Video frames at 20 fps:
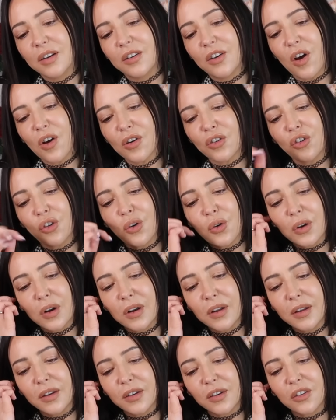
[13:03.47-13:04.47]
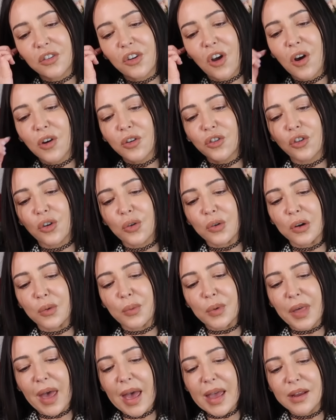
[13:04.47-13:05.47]
Dark chocolate
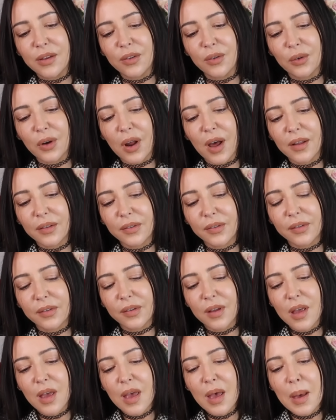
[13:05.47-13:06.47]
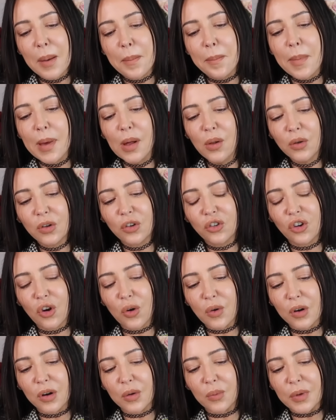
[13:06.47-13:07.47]
with hazelnuts, milk
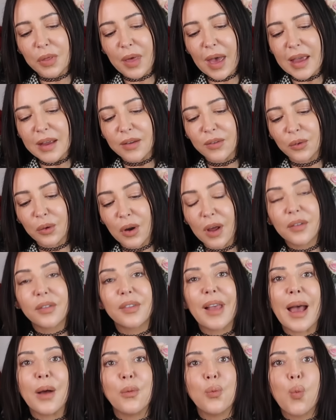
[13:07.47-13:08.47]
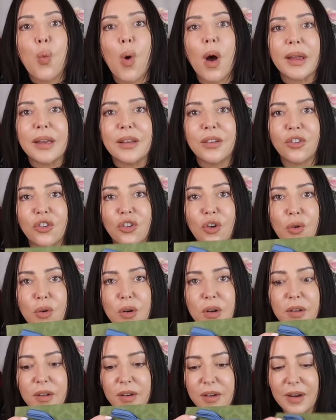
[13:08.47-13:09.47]
chocolate with hazelnuts, and white
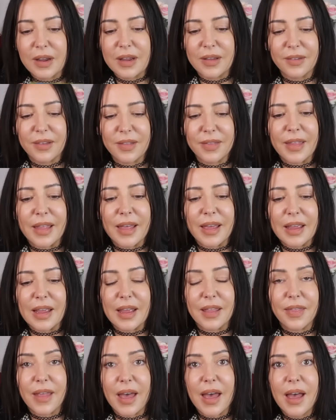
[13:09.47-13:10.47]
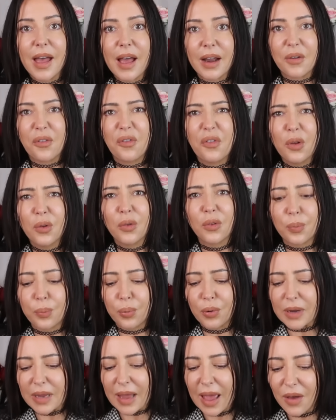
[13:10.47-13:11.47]
chocolate is in there, and it feels
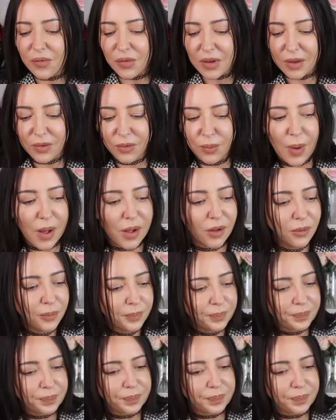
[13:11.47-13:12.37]
pretty heavy as well.